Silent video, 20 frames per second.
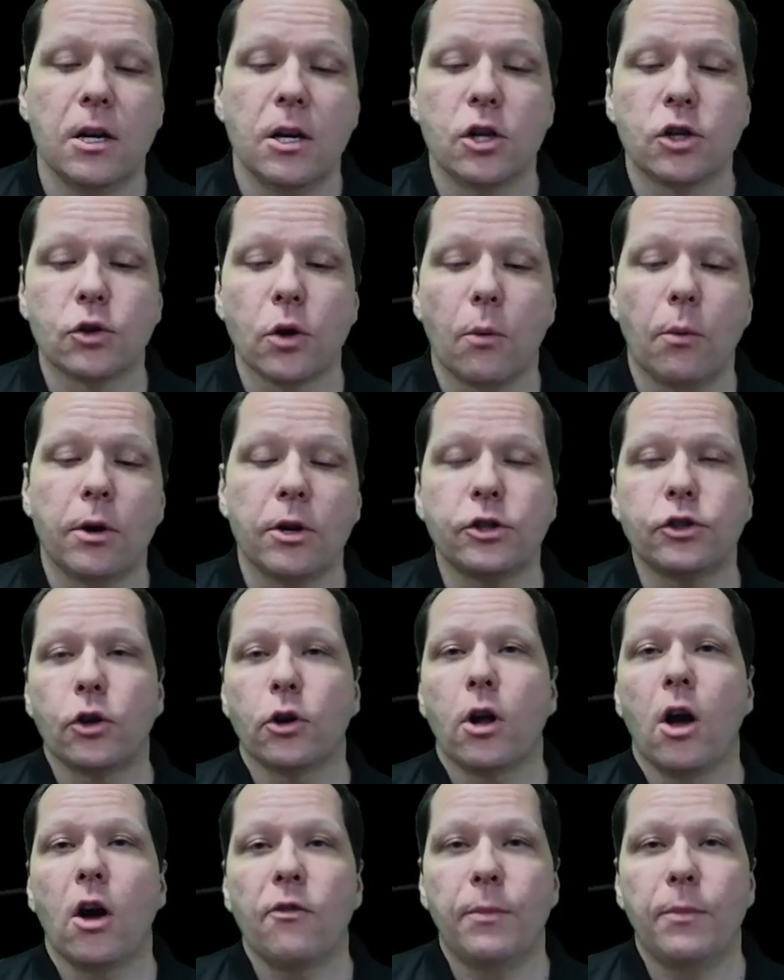So I want to start
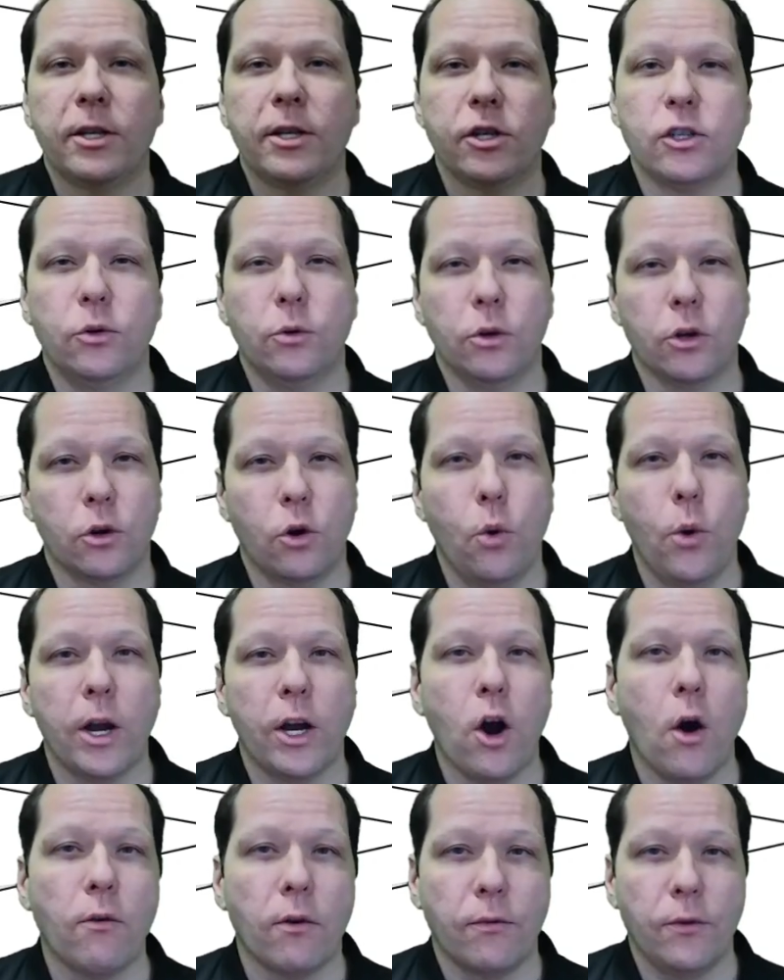off by doing a
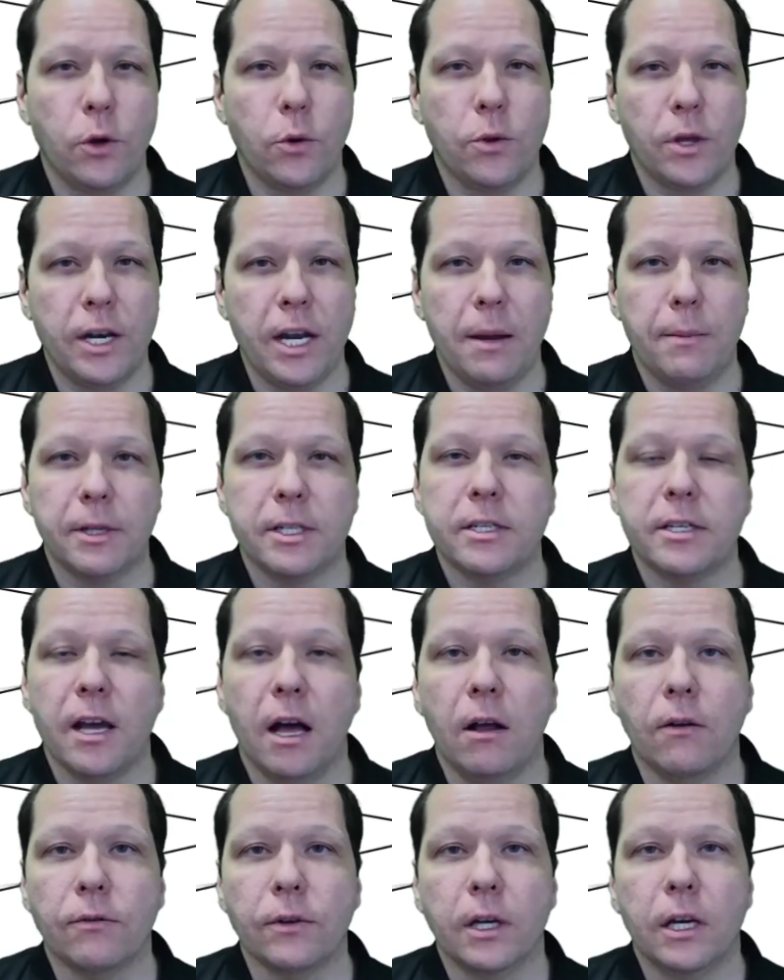quick overview of the name itself.